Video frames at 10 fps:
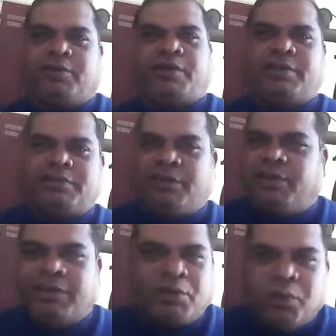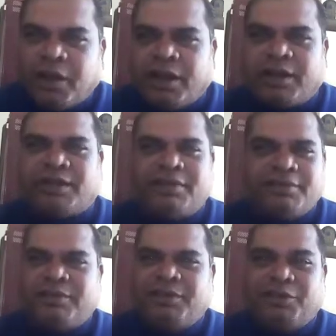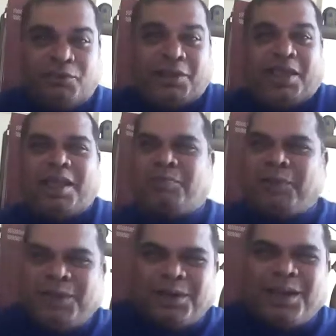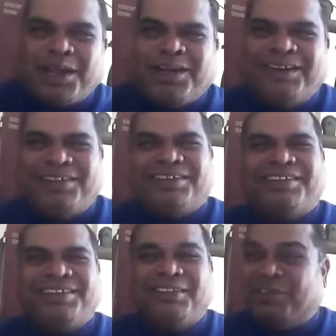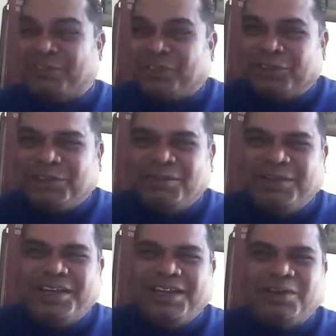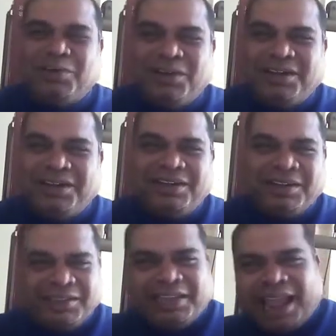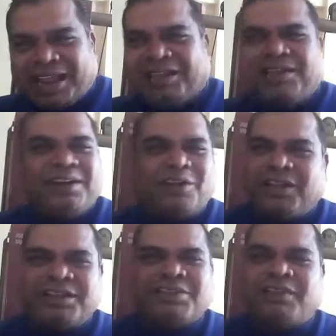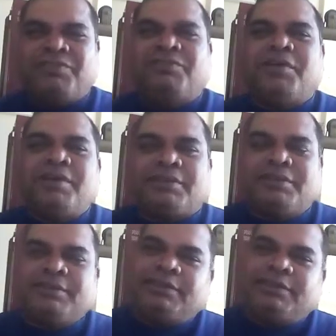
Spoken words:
tricks and all that worked, and very happy, delighted. Social media world, the angle and all that stuff worked.